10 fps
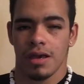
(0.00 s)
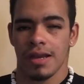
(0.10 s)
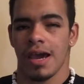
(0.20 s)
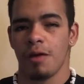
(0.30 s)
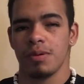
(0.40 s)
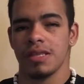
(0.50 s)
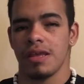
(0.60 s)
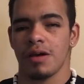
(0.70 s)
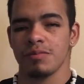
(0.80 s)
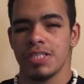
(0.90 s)
and
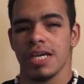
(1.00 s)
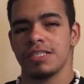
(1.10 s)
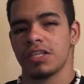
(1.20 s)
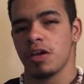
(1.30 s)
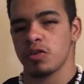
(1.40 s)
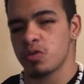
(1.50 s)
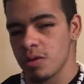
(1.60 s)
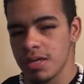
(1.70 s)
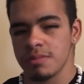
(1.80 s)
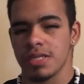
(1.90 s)
helping them chase their
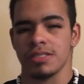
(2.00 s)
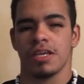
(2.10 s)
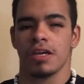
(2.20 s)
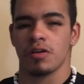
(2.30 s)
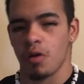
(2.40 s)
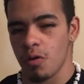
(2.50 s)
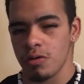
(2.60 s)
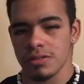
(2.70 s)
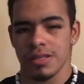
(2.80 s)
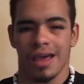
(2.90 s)
dreams and their
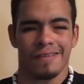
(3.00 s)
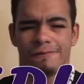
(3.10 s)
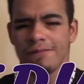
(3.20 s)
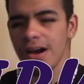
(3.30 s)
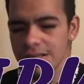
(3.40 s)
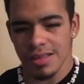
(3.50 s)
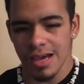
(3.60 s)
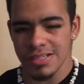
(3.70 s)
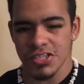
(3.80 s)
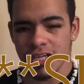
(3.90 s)
goals like
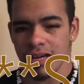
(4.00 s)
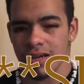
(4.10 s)
that